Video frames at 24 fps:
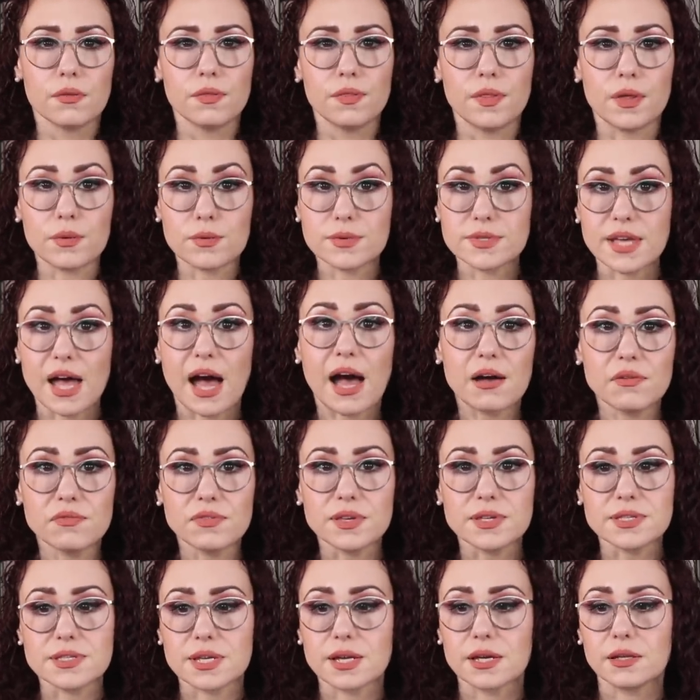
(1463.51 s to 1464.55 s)
There was
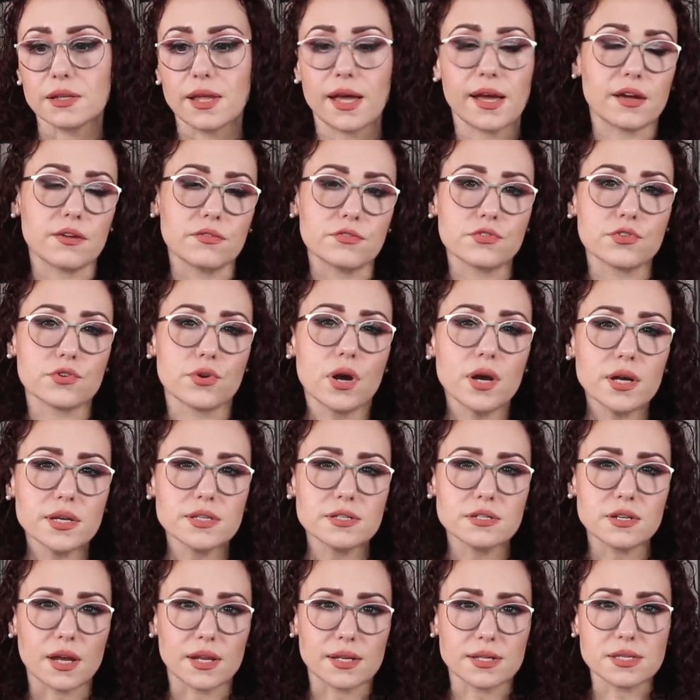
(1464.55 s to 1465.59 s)
obviously a lack of
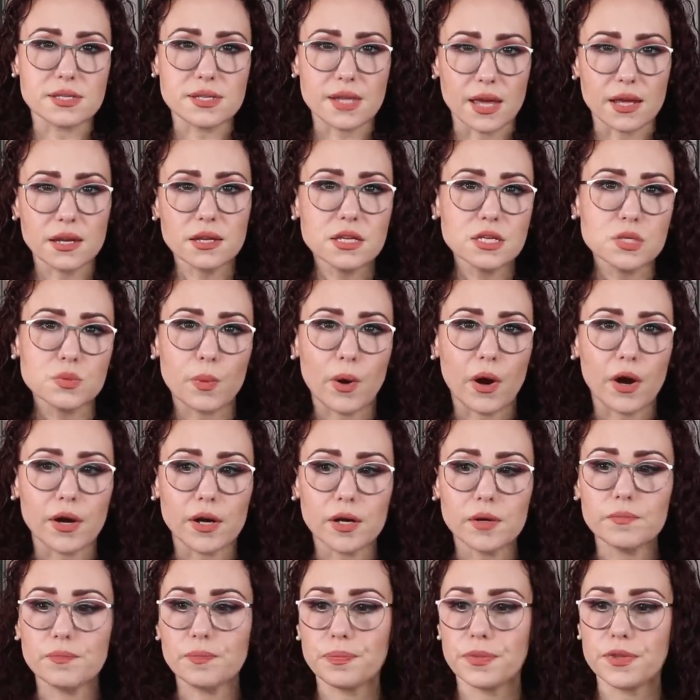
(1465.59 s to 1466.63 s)
trust on Sandy's part.